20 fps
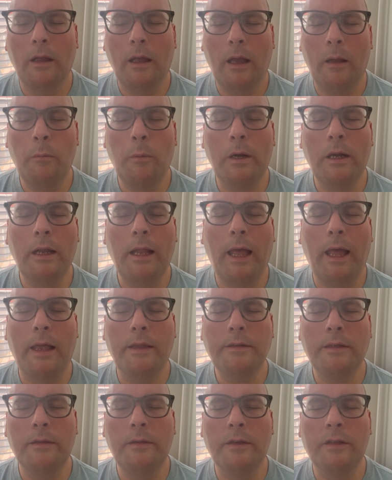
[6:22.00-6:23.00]
And we're going to
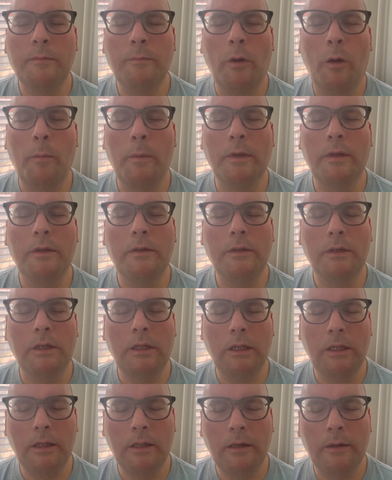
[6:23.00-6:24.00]
ask in this moment to
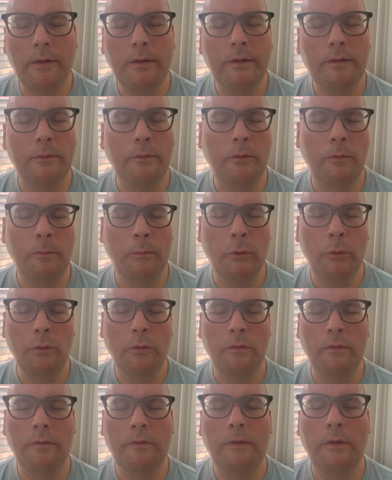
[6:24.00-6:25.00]
clear and to
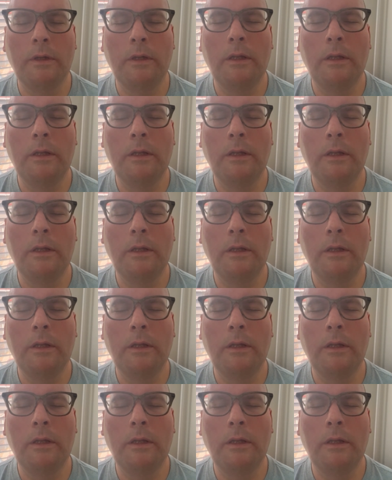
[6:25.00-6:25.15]
remove